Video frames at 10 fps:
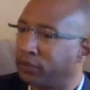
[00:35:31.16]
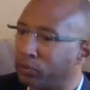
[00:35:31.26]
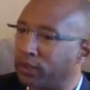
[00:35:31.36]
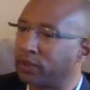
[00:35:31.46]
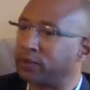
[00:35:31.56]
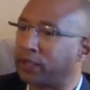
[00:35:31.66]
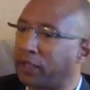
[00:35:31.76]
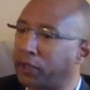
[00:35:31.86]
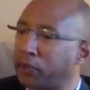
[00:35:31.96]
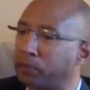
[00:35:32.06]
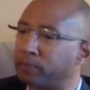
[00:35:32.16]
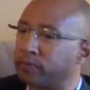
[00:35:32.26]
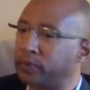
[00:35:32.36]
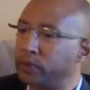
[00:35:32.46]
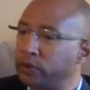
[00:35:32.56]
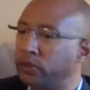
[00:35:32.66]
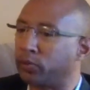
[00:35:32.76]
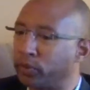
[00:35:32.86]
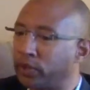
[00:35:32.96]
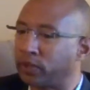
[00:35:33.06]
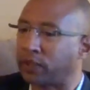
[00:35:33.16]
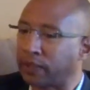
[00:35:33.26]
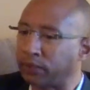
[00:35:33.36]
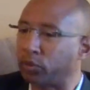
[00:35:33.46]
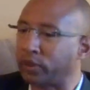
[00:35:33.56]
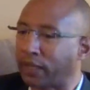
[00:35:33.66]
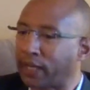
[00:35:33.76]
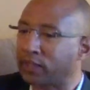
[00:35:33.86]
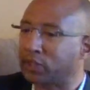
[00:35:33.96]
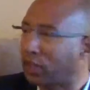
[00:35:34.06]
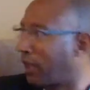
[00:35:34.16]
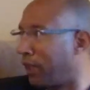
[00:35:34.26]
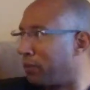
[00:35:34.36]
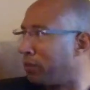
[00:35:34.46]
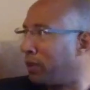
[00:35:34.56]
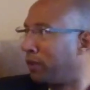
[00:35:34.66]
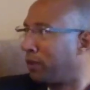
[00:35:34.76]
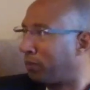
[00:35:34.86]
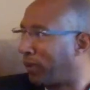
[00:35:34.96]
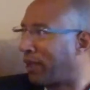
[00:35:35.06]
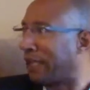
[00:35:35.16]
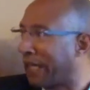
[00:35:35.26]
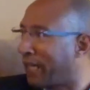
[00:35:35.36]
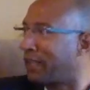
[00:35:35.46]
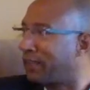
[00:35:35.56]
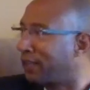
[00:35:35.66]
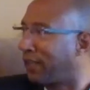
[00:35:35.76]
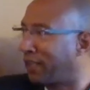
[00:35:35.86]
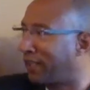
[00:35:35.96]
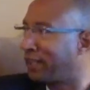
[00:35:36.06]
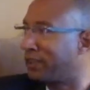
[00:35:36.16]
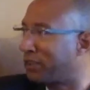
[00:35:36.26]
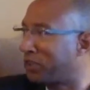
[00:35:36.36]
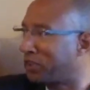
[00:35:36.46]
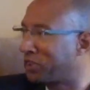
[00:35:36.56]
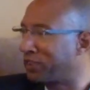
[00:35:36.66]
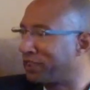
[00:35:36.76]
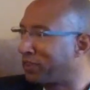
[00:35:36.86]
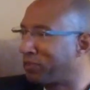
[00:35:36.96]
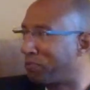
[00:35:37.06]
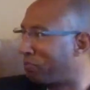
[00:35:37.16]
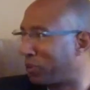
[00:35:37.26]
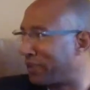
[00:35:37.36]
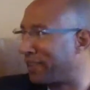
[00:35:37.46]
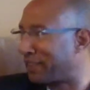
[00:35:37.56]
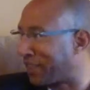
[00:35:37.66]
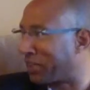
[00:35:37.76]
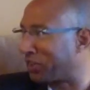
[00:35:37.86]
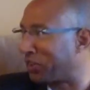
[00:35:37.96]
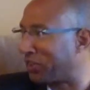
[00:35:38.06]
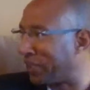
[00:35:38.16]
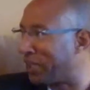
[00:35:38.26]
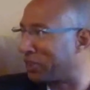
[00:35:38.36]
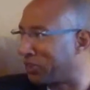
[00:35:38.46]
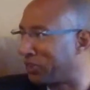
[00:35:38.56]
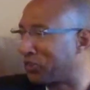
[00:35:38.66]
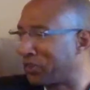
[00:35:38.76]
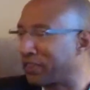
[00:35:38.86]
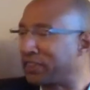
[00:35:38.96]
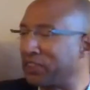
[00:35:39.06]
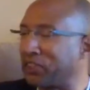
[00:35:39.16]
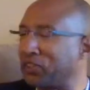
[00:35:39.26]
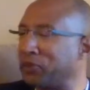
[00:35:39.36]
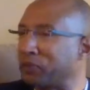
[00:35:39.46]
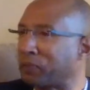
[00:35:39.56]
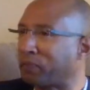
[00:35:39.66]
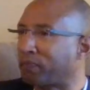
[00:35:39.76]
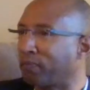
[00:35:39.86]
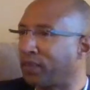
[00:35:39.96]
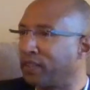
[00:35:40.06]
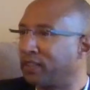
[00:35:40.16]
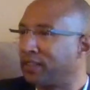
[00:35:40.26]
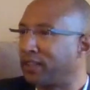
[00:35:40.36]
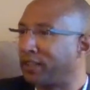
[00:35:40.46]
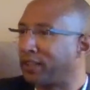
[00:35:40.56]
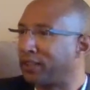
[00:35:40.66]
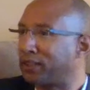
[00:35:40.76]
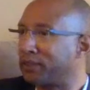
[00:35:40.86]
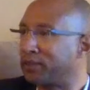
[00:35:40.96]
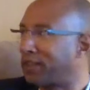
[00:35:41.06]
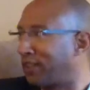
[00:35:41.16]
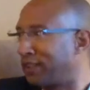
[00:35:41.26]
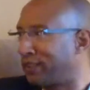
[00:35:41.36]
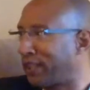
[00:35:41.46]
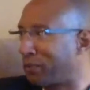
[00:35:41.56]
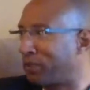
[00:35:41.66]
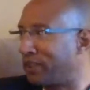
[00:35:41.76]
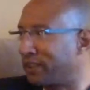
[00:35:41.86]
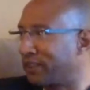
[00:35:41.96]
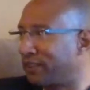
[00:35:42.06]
Well, you know, we're out of time, but I gotta just put this out there and ask your question on it. Colin Kaepernick.